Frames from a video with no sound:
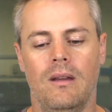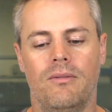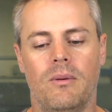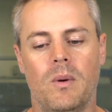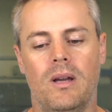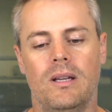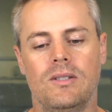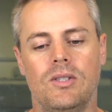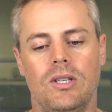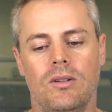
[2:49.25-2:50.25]
From a
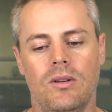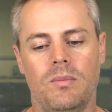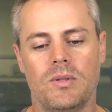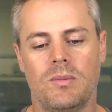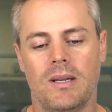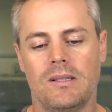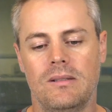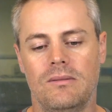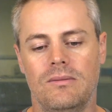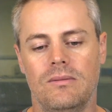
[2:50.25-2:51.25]
security
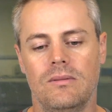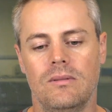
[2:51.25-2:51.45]
perspective,